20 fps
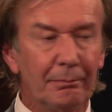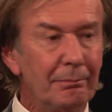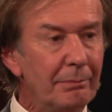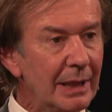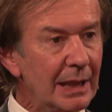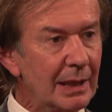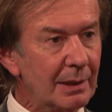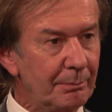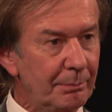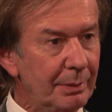
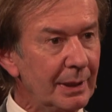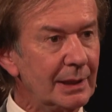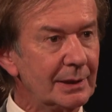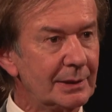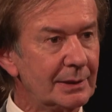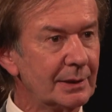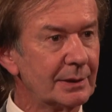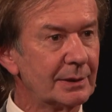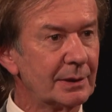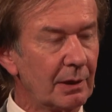big
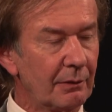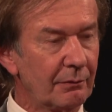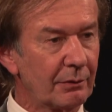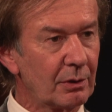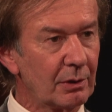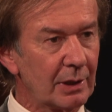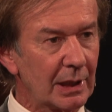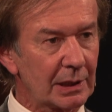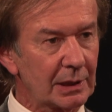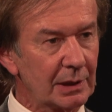pieces of
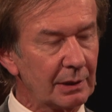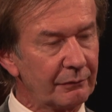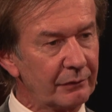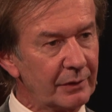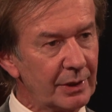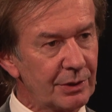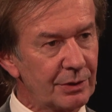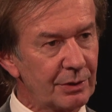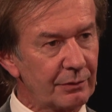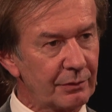
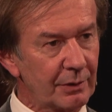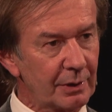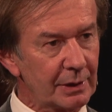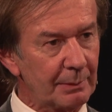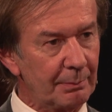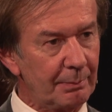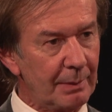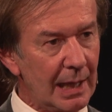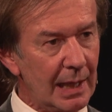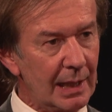connective tissue from
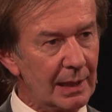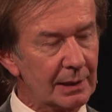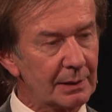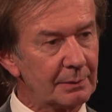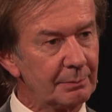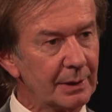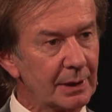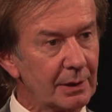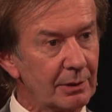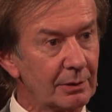the
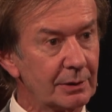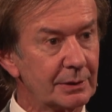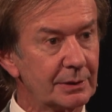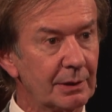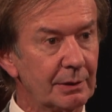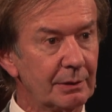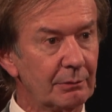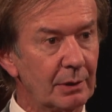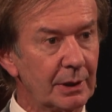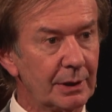palate, because
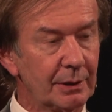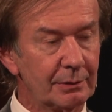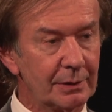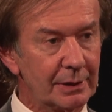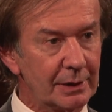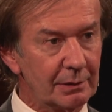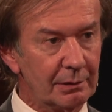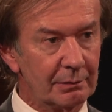when you